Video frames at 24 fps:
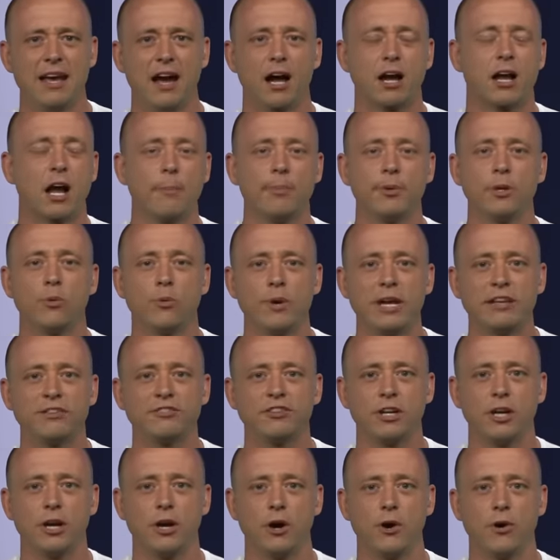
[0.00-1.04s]
A couple of
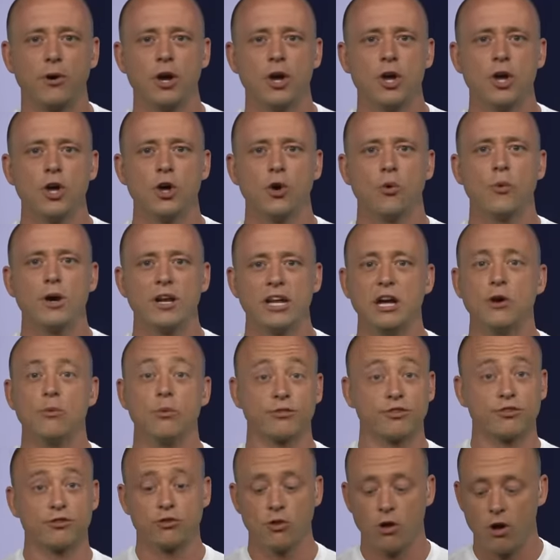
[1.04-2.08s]
weeks ago, when it
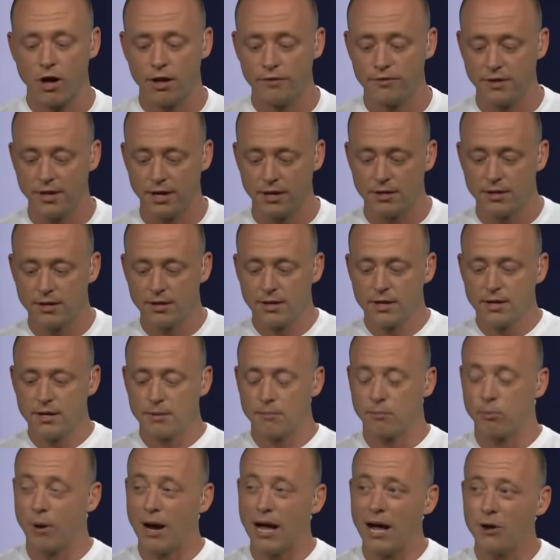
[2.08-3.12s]
was thought that
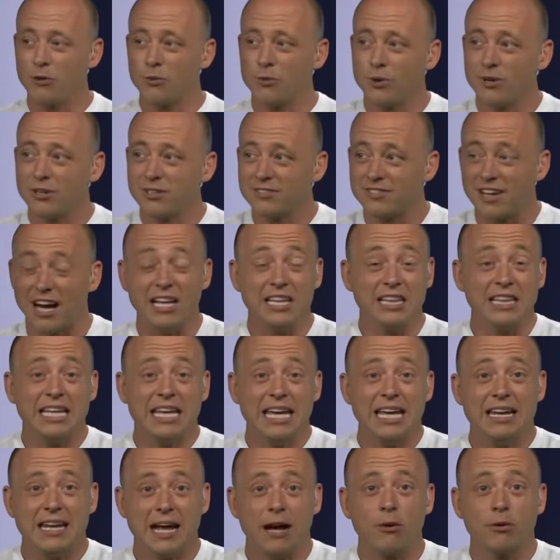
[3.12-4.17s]
Brown was a
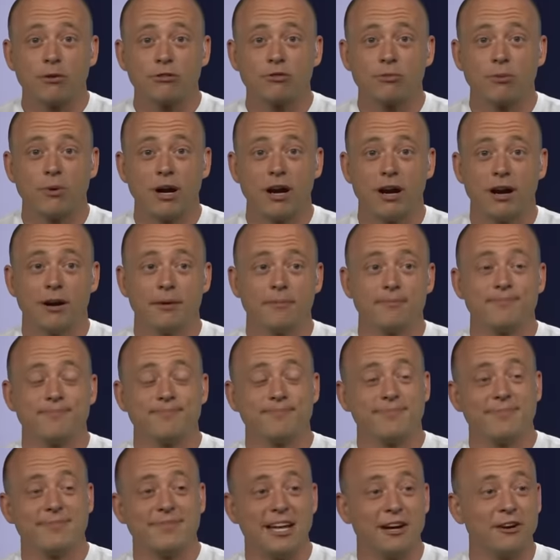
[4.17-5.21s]
lean elsewhere,
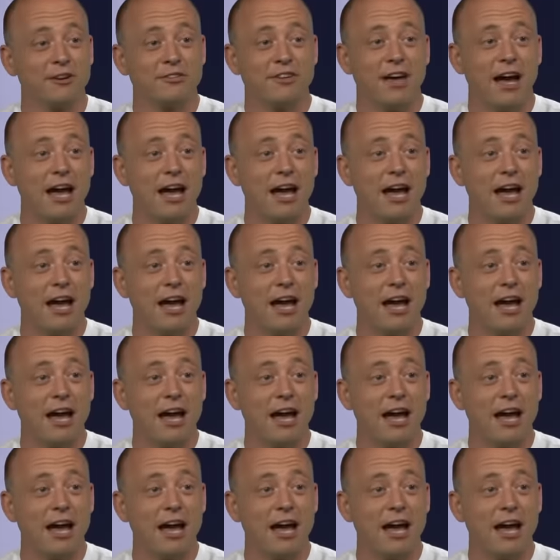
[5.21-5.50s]
there's